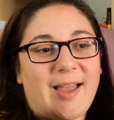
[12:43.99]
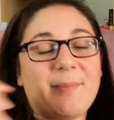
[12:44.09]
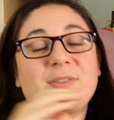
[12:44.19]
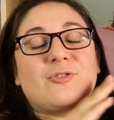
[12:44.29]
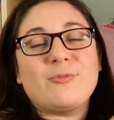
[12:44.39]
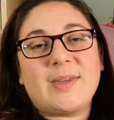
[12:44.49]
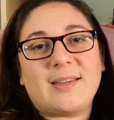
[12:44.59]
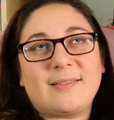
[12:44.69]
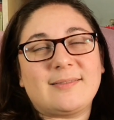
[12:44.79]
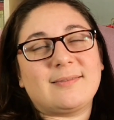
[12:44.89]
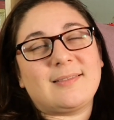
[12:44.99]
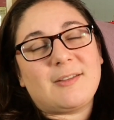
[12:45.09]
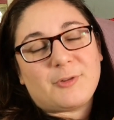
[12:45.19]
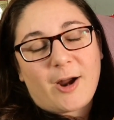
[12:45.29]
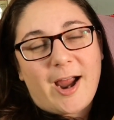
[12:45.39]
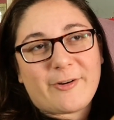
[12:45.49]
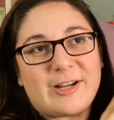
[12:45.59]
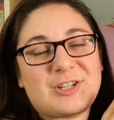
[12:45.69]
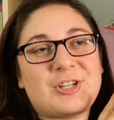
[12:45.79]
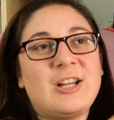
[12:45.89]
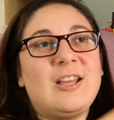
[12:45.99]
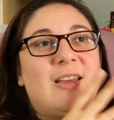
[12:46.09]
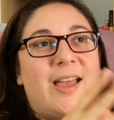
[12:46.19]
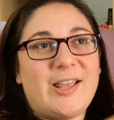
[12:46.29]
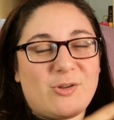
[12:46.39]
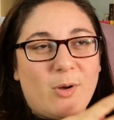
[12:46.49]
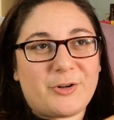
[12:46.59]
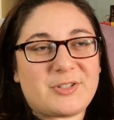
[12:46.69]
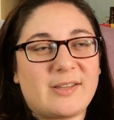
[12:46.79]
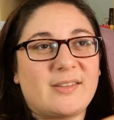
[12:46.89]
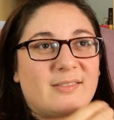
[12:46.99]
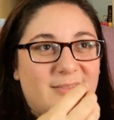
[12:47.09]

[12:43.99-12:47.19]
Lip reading: I'm assuming if you're Irish and you understand,